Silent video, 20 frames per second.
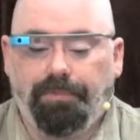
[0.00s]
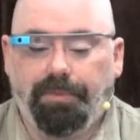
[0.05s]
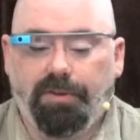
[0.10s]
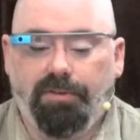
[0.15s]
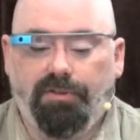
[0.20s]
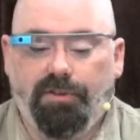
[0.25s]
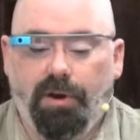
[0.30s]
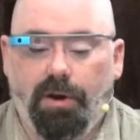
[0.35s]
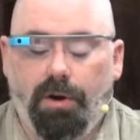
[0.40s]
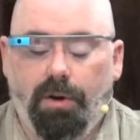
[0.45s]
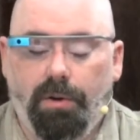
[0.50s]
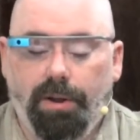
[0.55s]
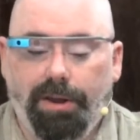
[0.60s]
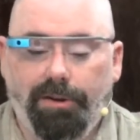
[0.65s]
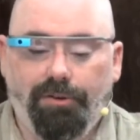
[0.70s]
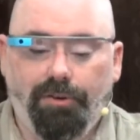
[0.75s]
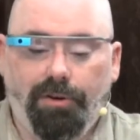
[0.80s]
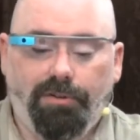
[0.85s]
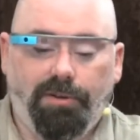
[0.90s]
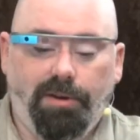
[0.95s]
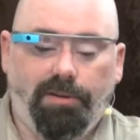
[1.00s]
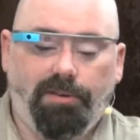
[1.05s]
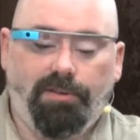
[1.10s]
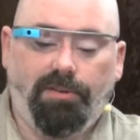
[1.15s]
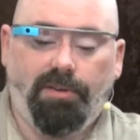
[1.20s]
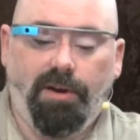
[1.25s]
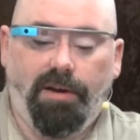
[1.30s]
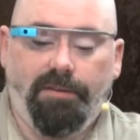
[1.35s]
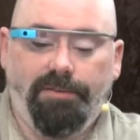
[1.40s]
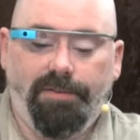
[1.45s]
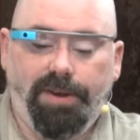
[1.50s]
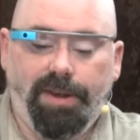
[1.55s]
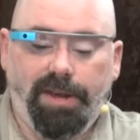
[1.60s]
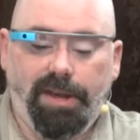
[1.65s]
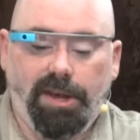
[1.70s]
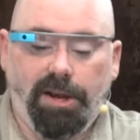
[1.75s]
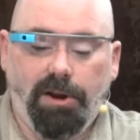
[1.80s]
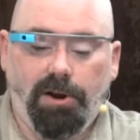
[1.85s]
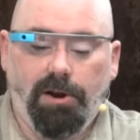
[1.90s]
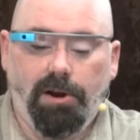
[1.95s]
So interesting stuff
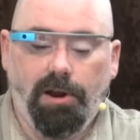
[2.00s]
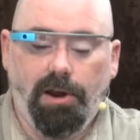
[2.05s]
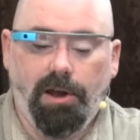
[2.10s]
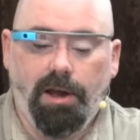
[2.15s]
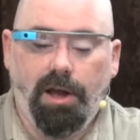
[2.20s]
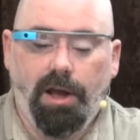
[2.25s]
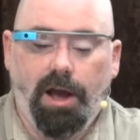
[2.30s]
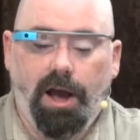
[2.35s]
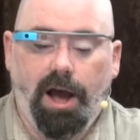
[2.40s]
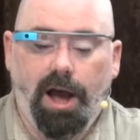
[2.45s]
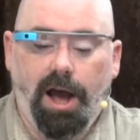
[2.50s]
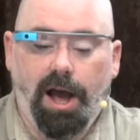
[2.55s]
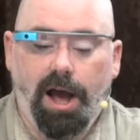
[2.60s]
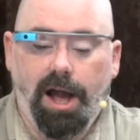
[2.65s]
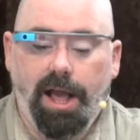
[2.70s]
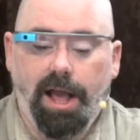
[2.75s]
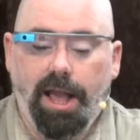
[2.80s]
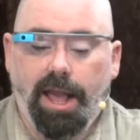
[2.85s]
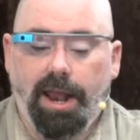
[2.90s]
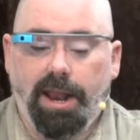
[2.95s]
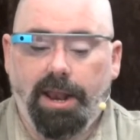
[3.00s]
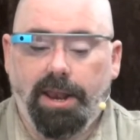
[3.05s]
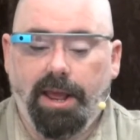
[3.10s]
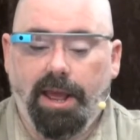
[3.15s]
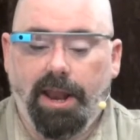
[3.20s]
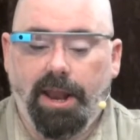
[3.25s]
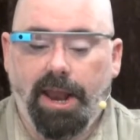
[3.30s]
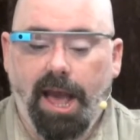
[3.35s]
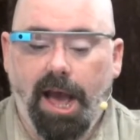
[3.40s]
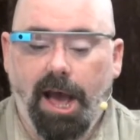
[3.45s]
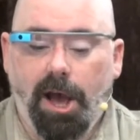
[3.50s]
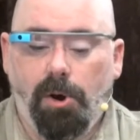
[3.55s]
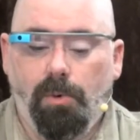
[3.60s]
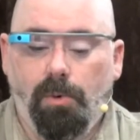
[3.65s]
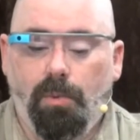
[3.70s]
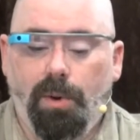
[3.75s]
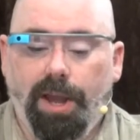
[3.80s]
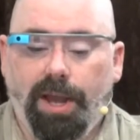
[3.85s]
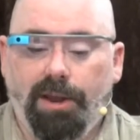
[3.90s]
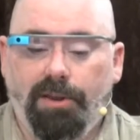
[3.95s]
here, and how
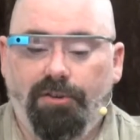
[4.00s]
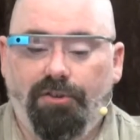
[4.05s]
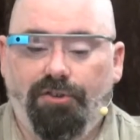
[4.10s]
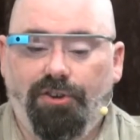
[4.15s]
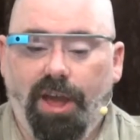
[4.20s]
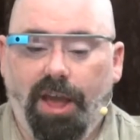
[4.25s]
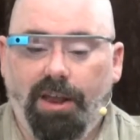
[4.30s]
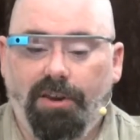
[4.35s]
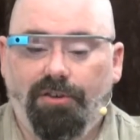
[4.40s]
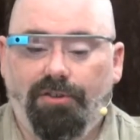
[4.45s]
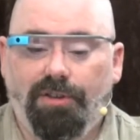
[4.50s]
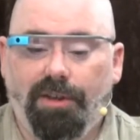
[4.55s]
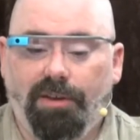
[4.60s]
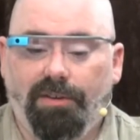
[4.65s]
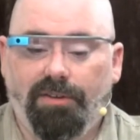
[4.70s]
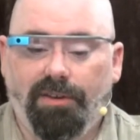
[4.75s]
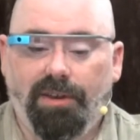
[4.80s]
we can change things.